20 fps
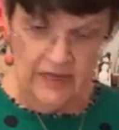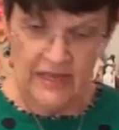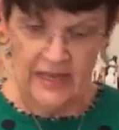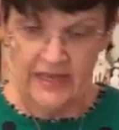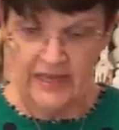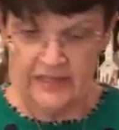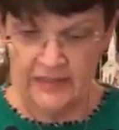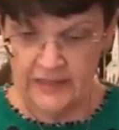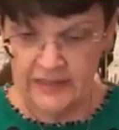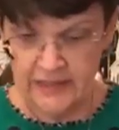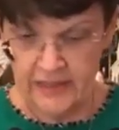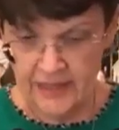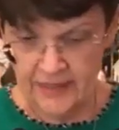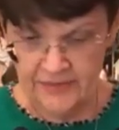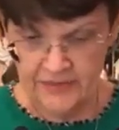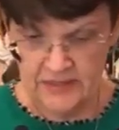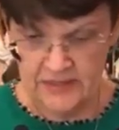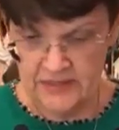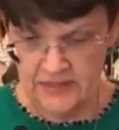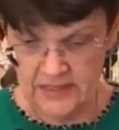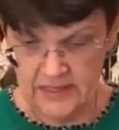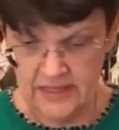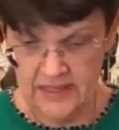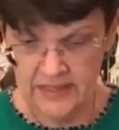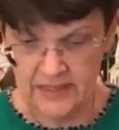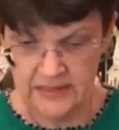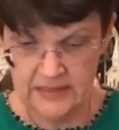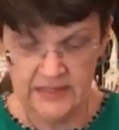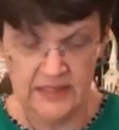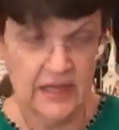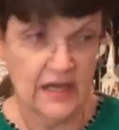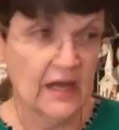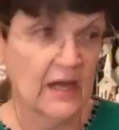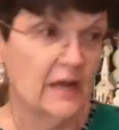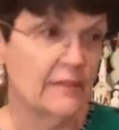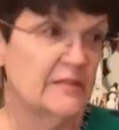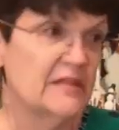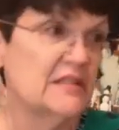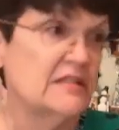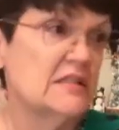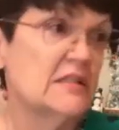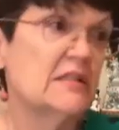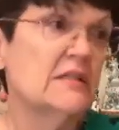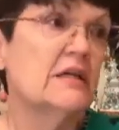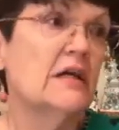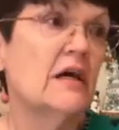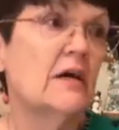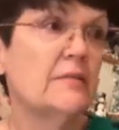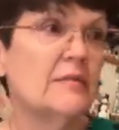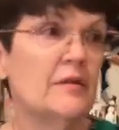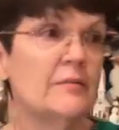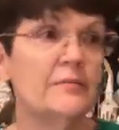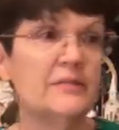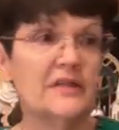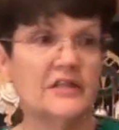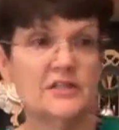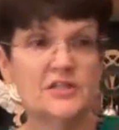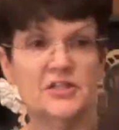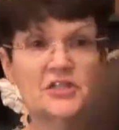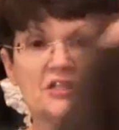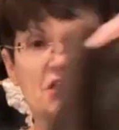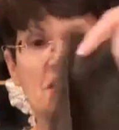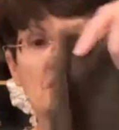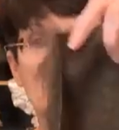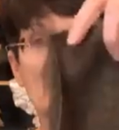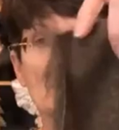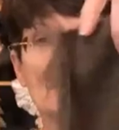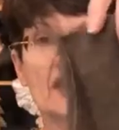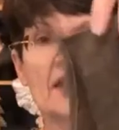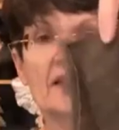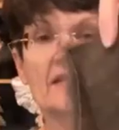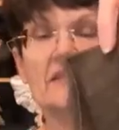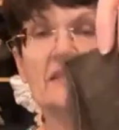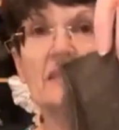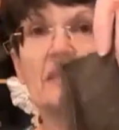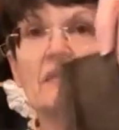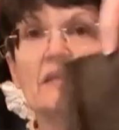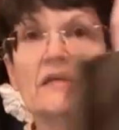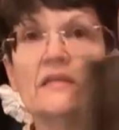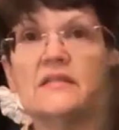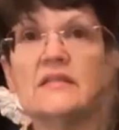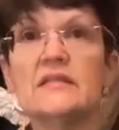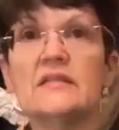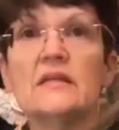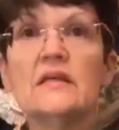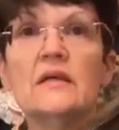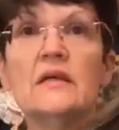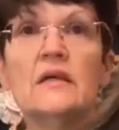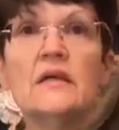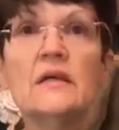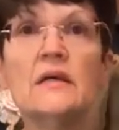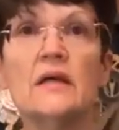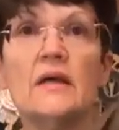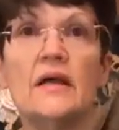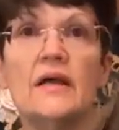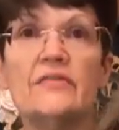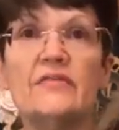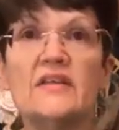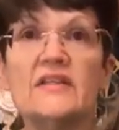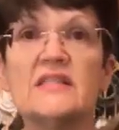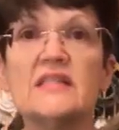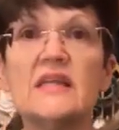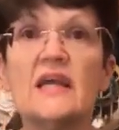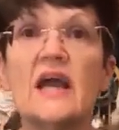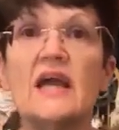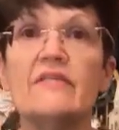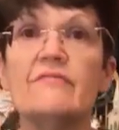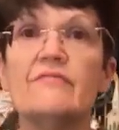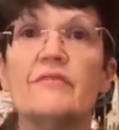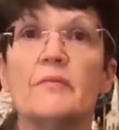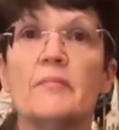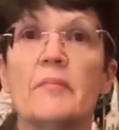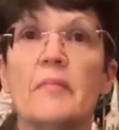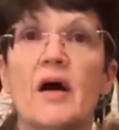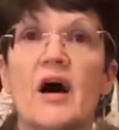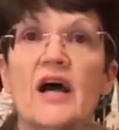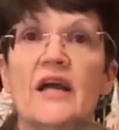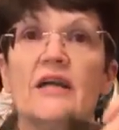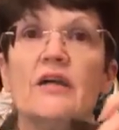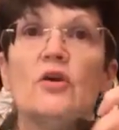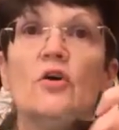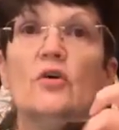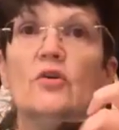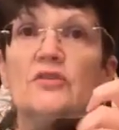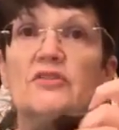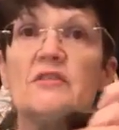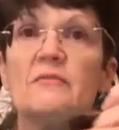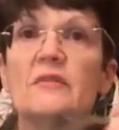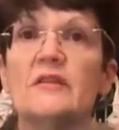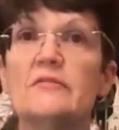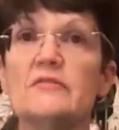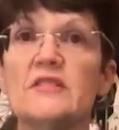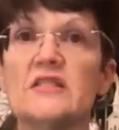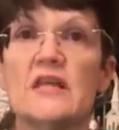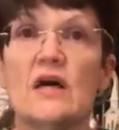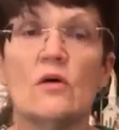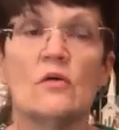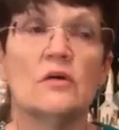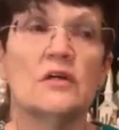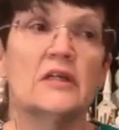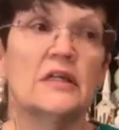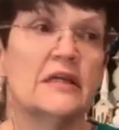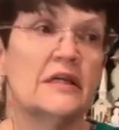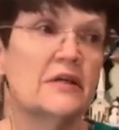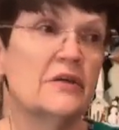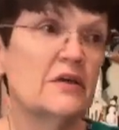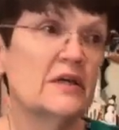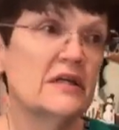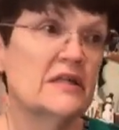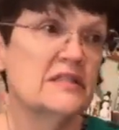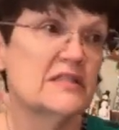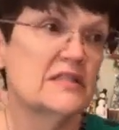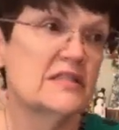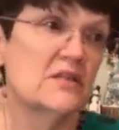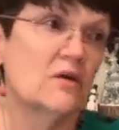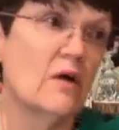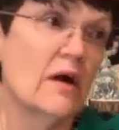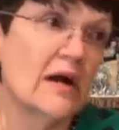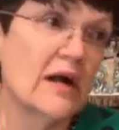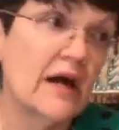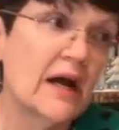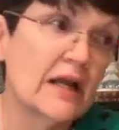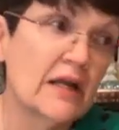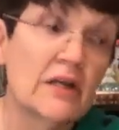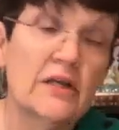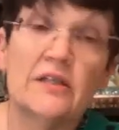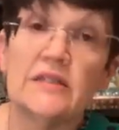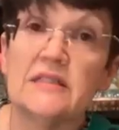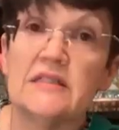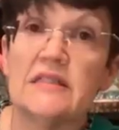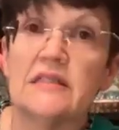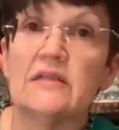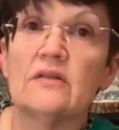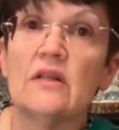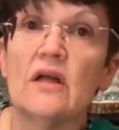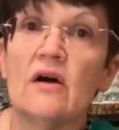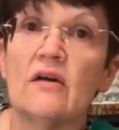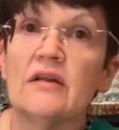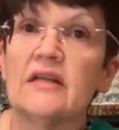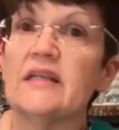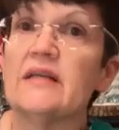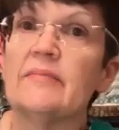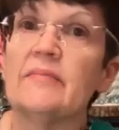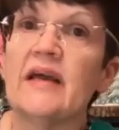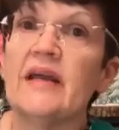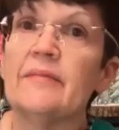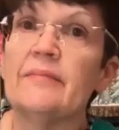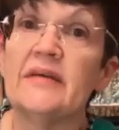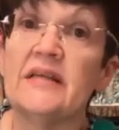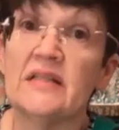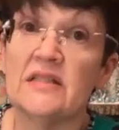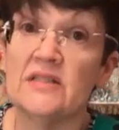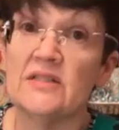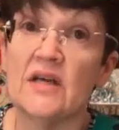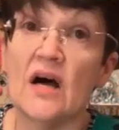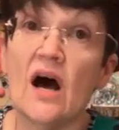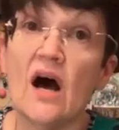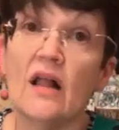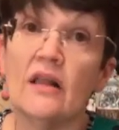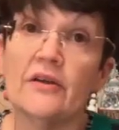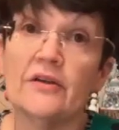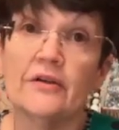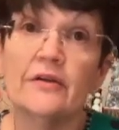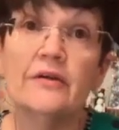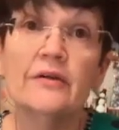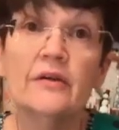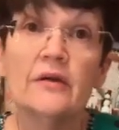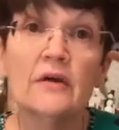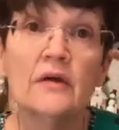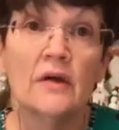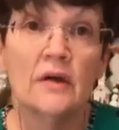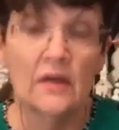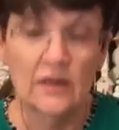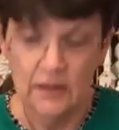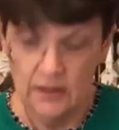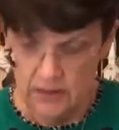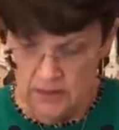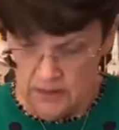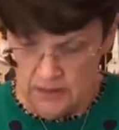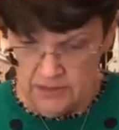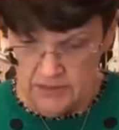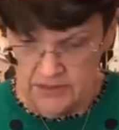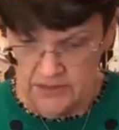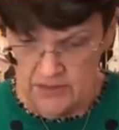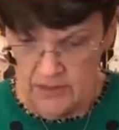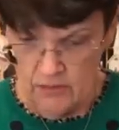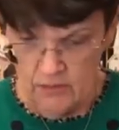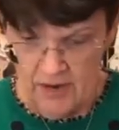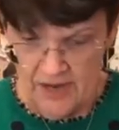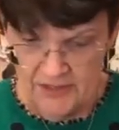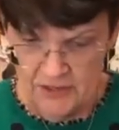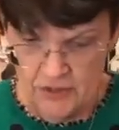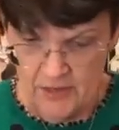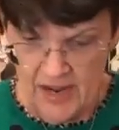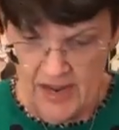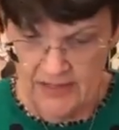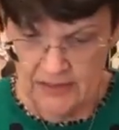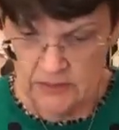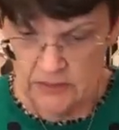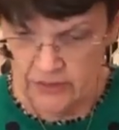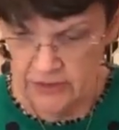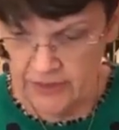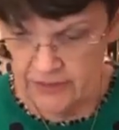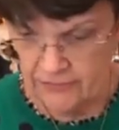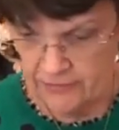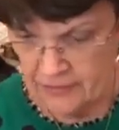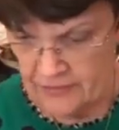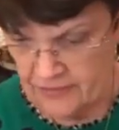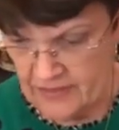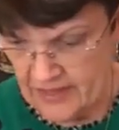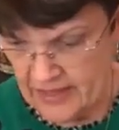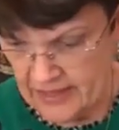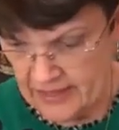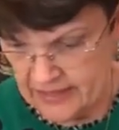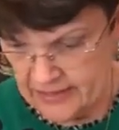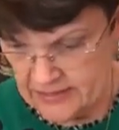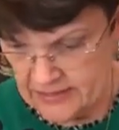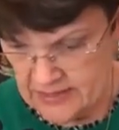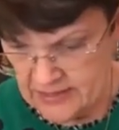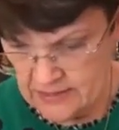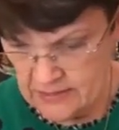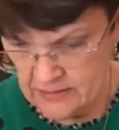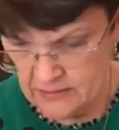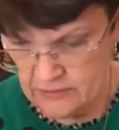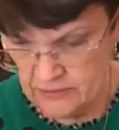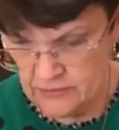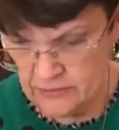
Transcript: went ahead and cut this ahead of time. It did come in a big sheet like this. And this came from Michael's, but it was on clearance, so I got a good deal on it. It may have been $1. So I try to look for things